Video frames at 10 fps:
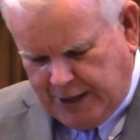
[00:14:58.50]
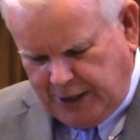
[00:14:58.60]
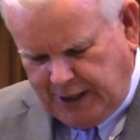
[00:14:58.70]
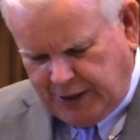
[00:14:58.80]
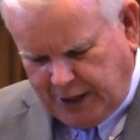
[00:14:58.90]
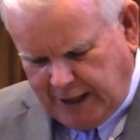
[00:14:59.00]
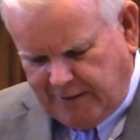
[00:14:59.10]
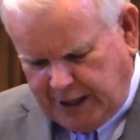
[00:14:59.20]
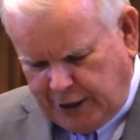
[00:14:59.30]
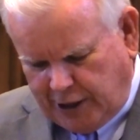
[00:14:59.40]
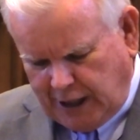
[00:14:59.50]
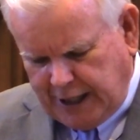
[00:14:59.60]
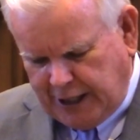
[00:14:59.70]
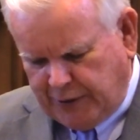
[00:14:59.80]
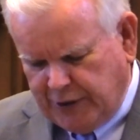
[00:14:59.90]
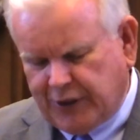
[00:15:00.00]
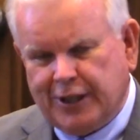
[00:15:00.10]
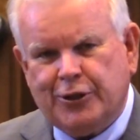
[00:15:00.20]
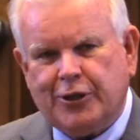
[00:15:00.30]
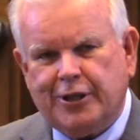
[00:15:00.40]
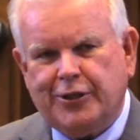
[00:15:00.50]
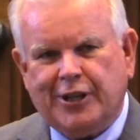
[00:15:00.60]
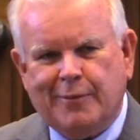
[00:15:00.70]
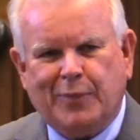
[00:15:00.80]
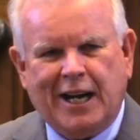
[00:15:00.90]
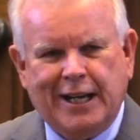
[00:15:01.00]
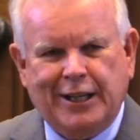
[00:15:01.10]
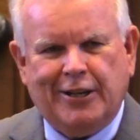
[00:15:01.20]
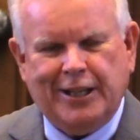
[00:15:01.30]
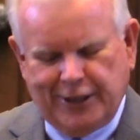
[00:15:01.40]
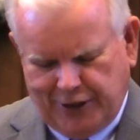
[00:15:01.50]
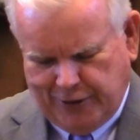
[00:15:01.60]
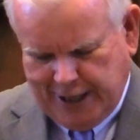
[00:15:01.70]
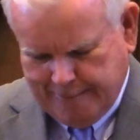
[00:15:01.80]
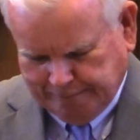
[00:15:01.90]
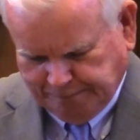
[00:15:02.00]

She discovered an early interest in church and pioneer history,